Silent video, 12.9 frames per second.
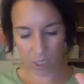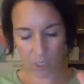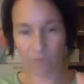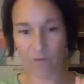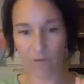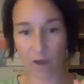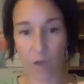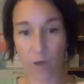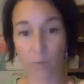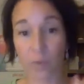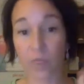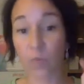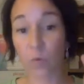You follow up
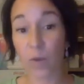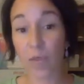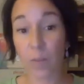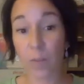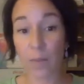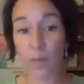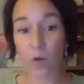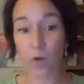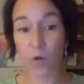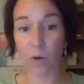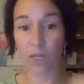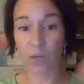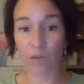with 3 people who
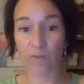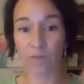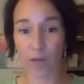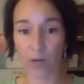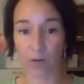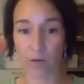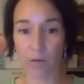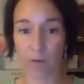are in your funnel.